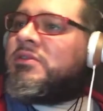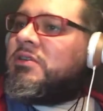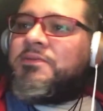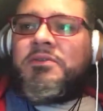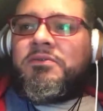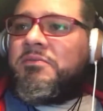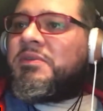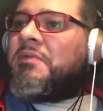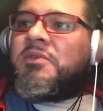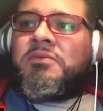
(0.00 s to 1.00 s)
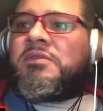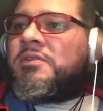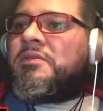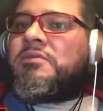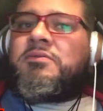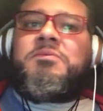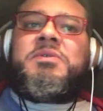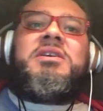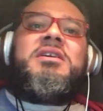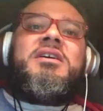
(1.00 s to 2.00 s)
different groups. I've worked with different
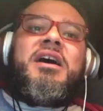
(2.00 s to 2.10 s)
groups.